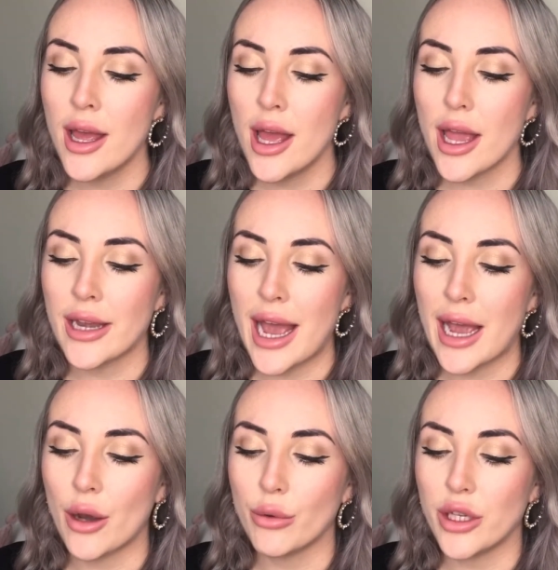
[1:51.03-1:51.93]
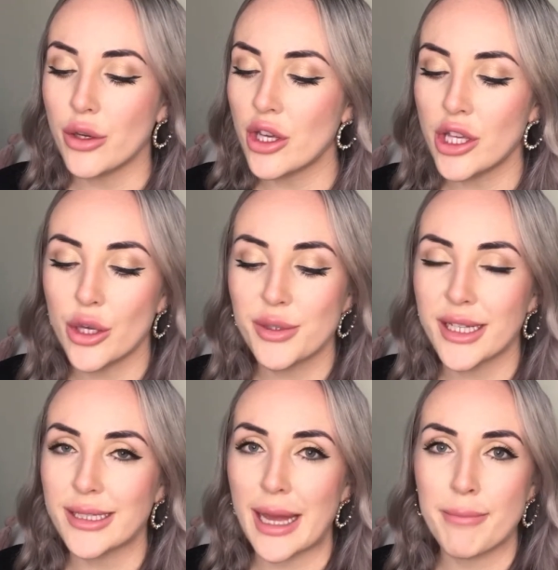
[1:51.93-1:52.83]
and how you can use
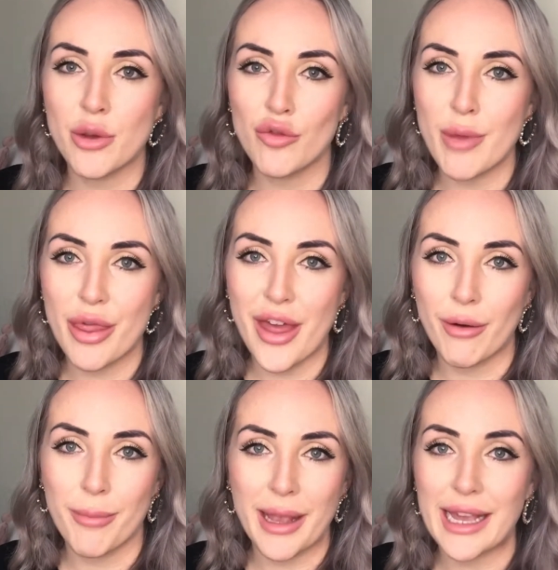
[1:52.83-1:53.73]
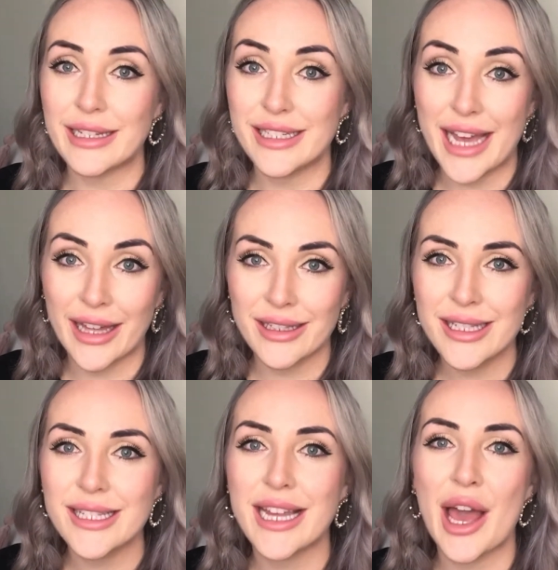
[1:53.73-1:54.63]
things like movement therapy and
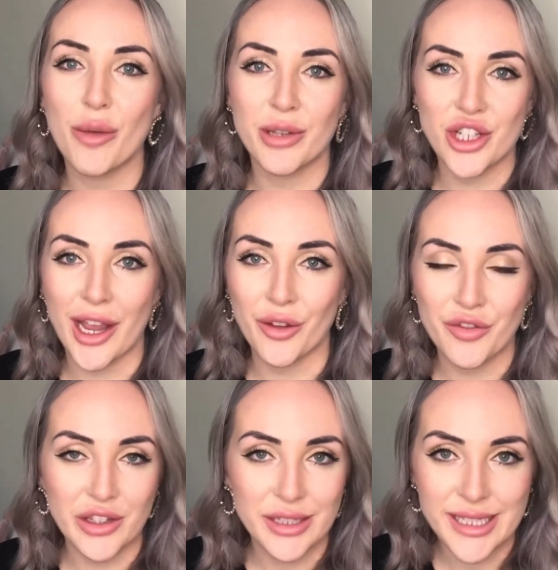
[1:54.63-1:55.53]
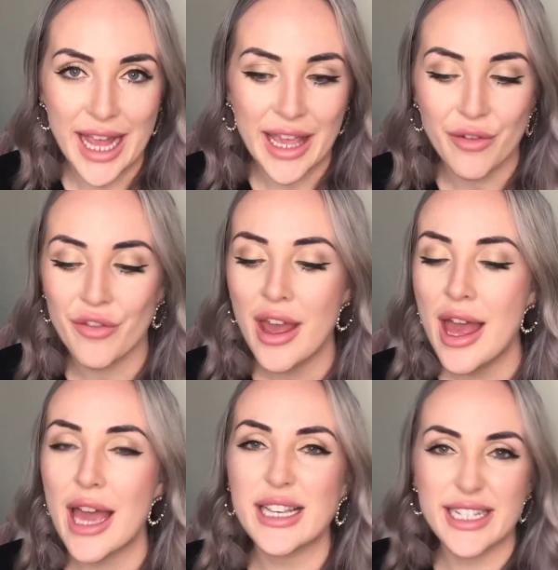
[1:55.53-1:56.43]
dance to help a child feel safe
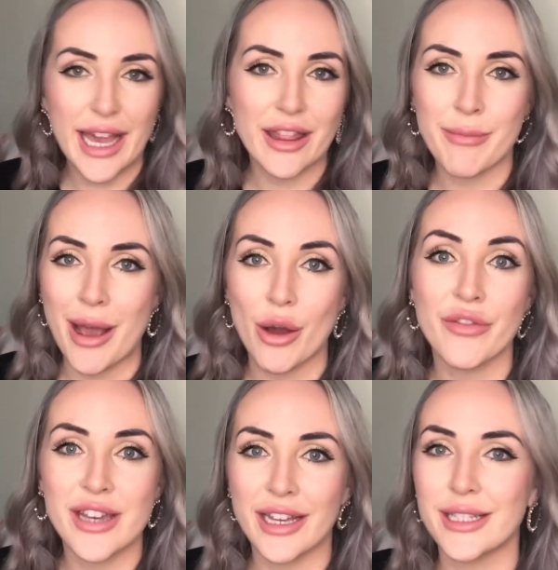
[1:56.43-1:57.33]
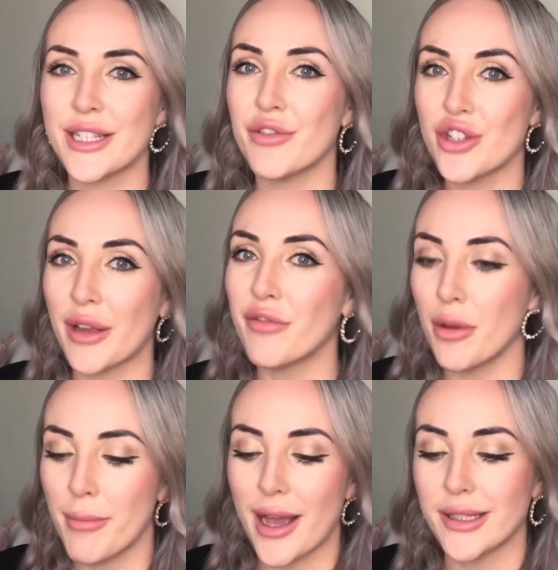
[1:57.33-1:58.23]
and to get them out of a negative, shameful
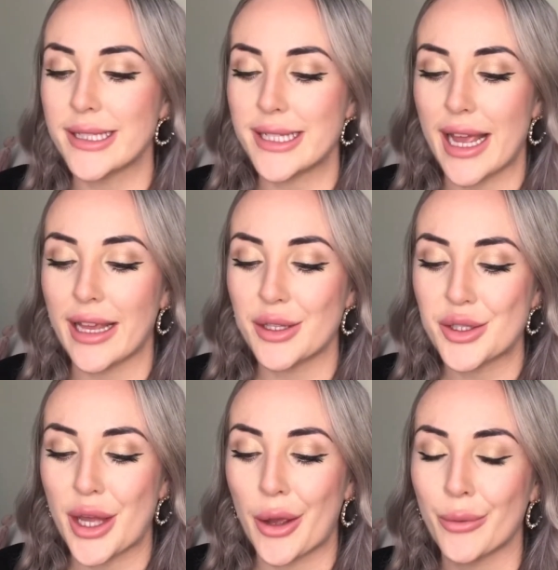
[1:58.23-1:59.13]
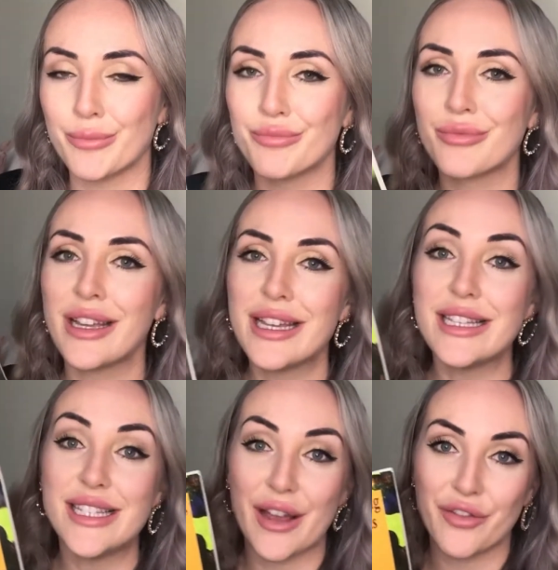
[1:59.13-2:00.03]
mind state. So
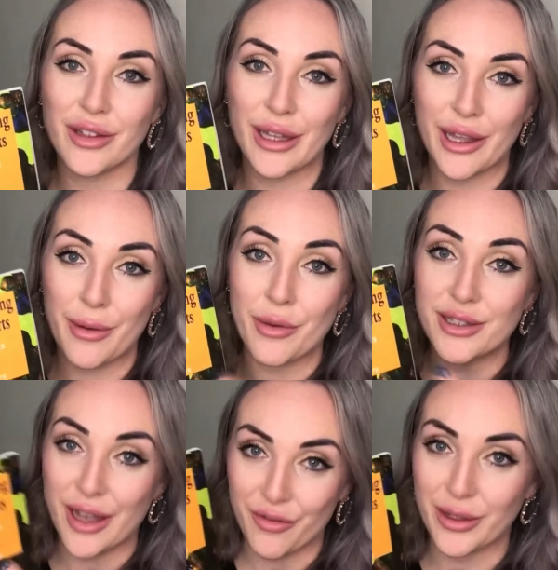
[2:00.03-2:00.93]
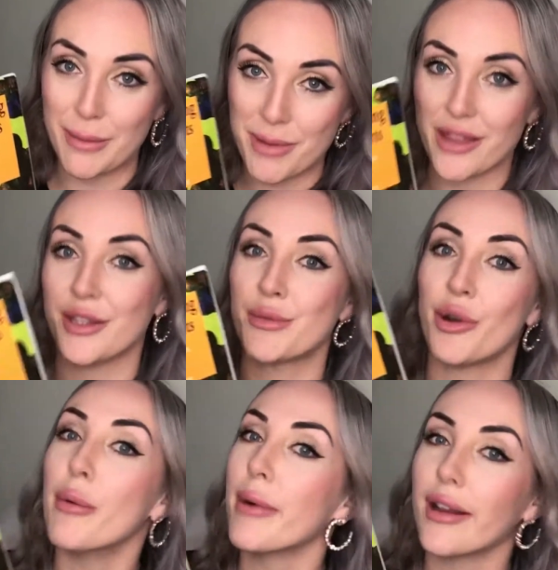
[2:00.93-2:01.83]
definitely, definitely pick this one
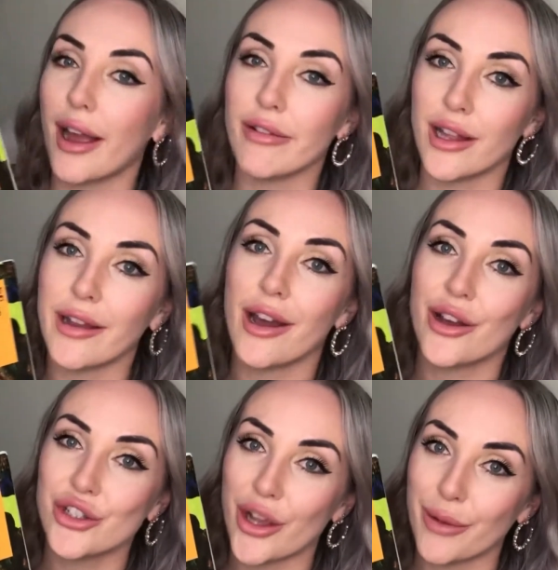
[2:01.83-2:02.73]
up by Caroline Archer.